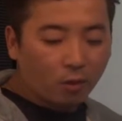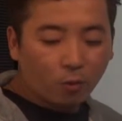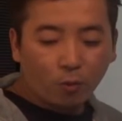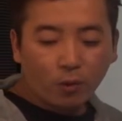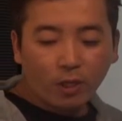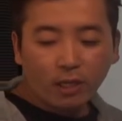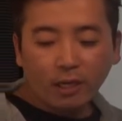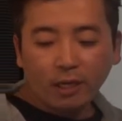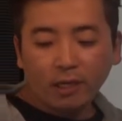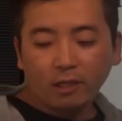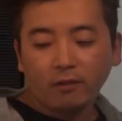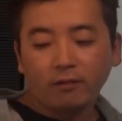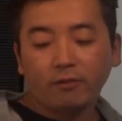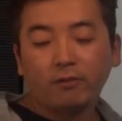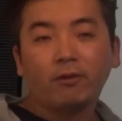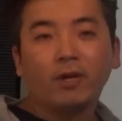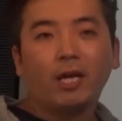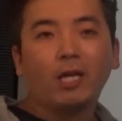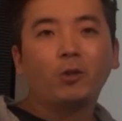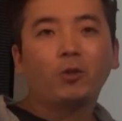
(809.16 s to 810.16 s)
we kind
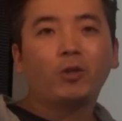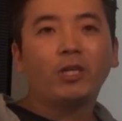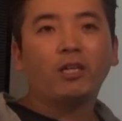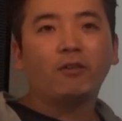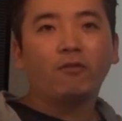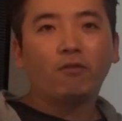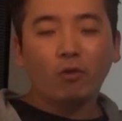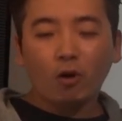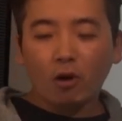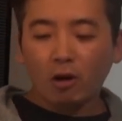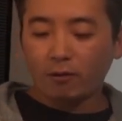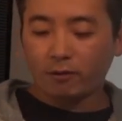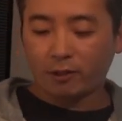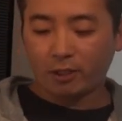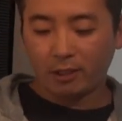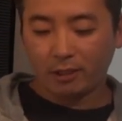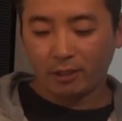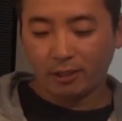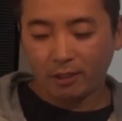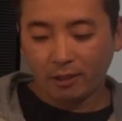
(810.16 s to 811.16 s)
of gradually
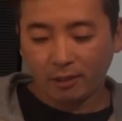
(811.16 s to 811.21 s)
evolved